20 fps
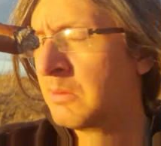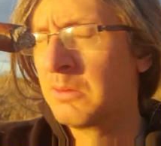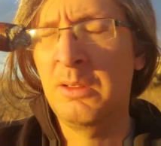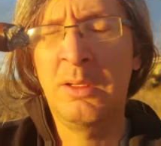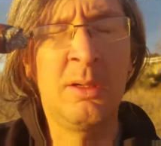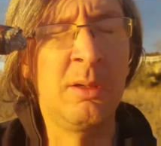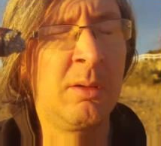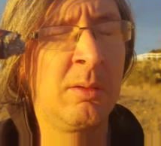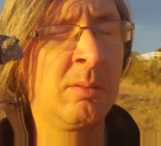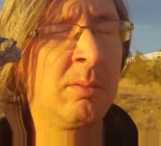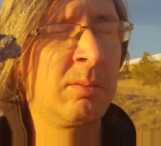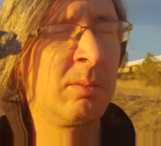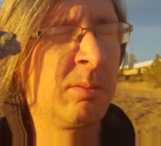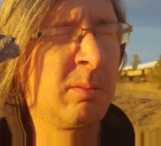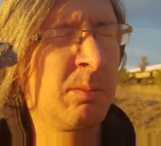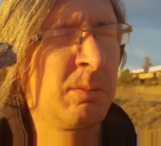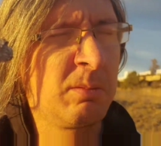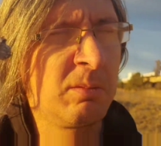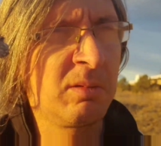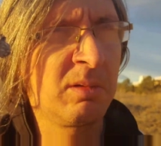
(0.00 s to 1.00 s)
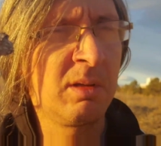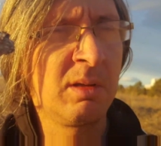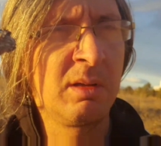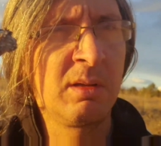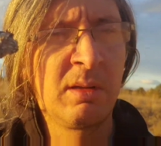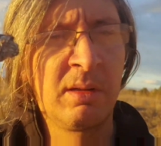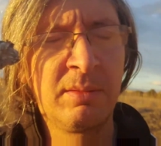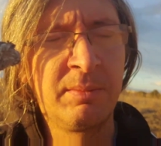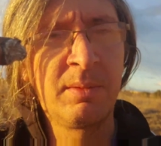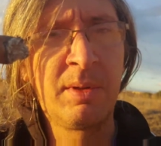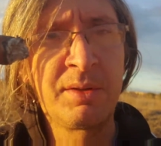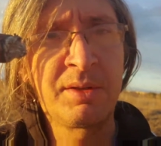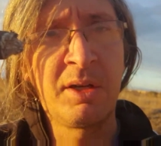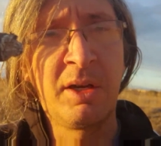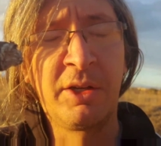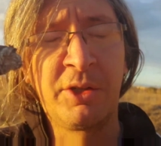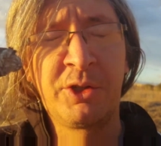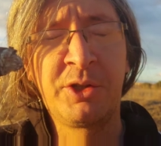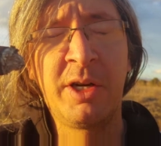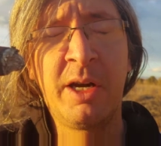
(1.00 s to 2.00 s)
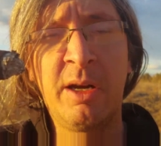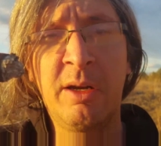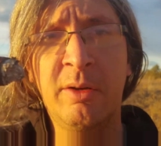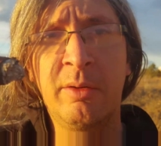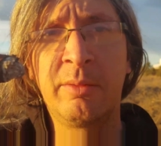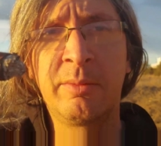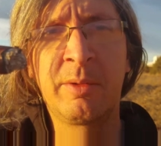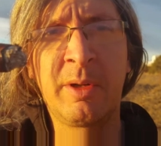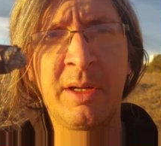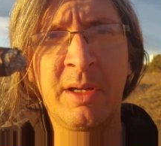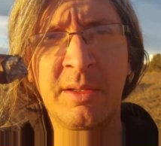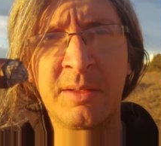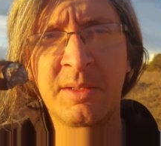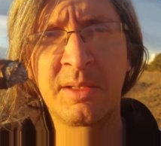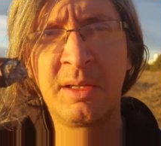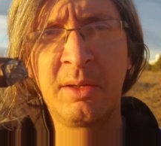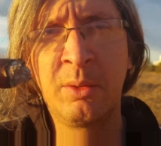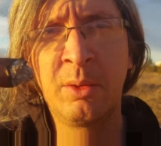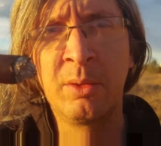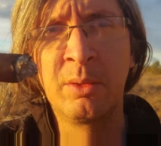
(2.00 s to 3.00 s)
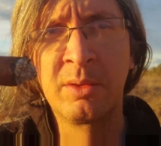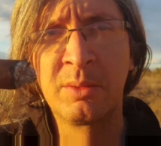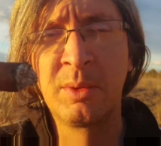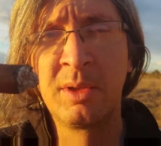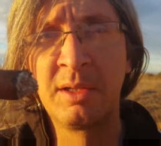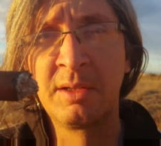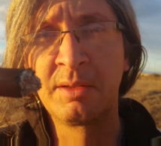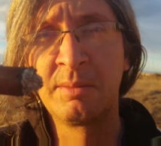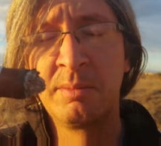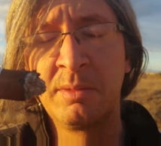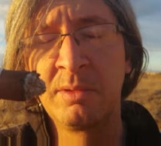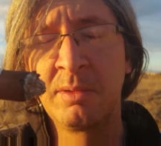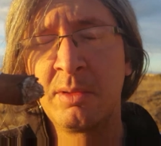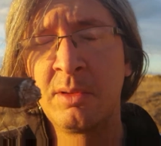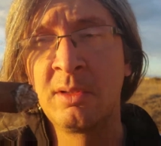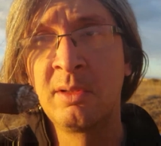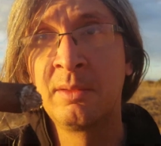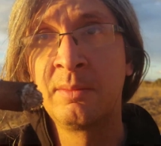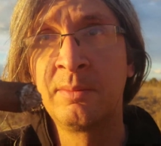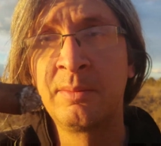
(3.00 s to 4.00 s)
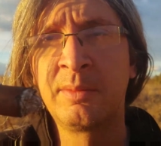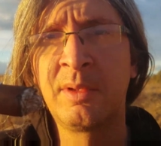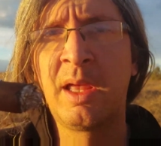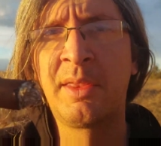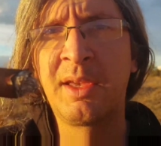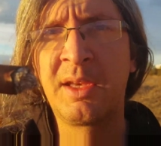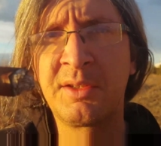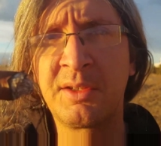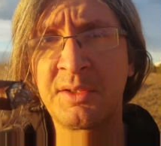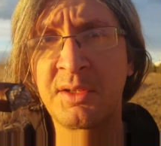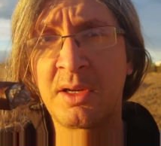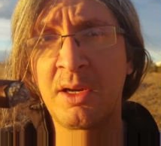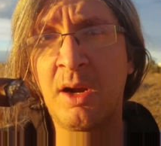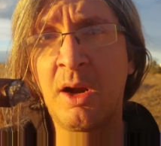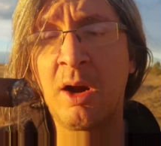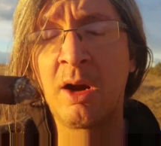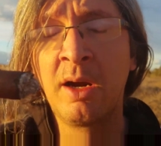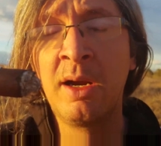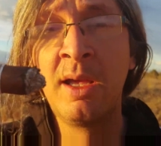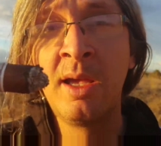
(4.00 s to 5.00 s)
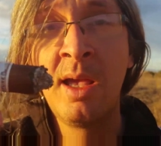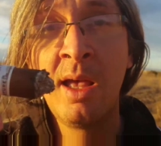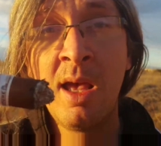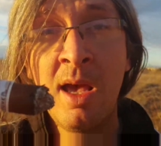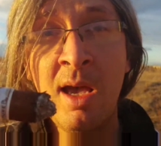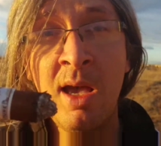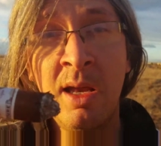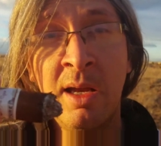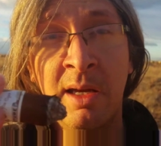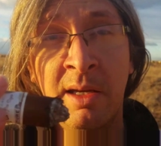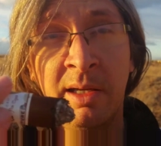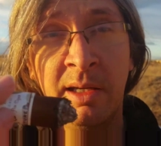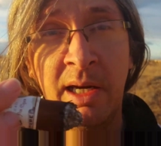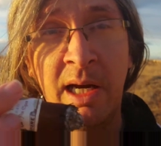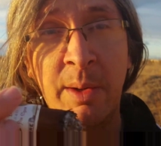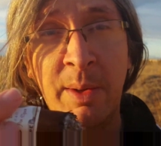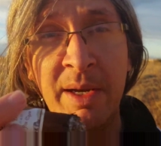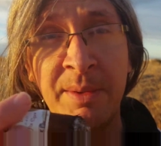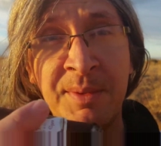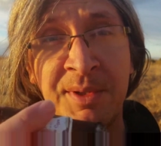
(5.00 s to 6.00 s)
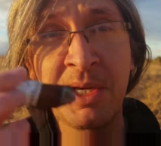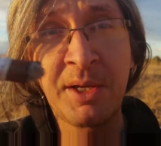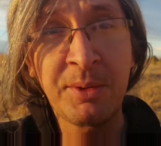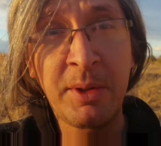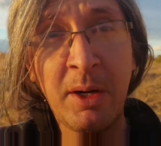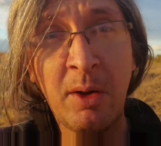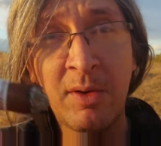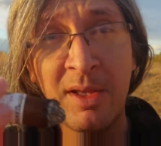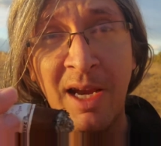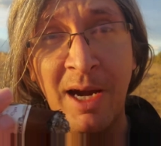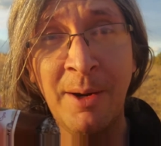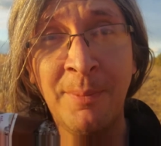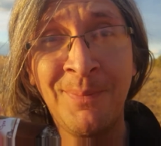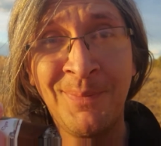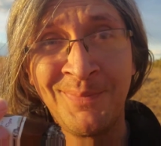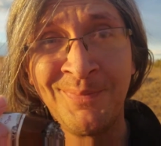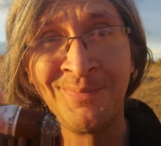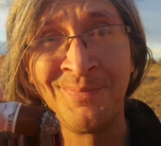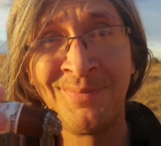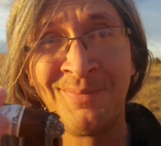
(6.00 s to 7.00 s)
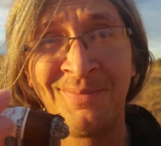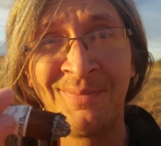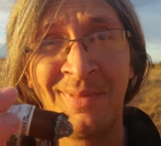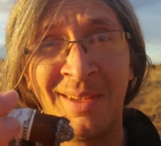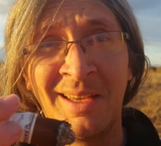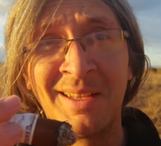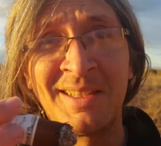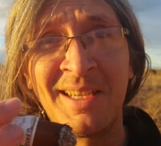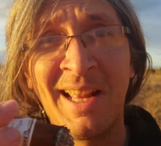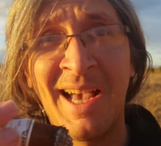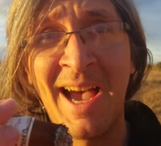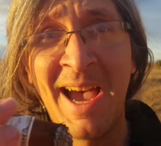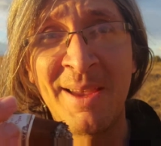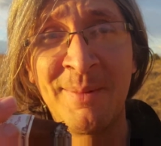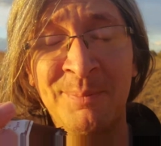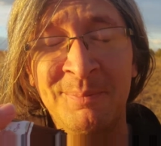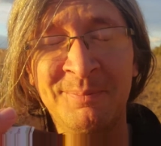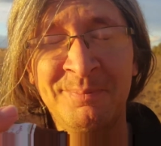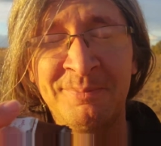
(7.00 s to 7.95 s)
Oh, saw a shout out and tried to see who it was, and I think it's just a car. Anyway, sun's right over there. It said hi.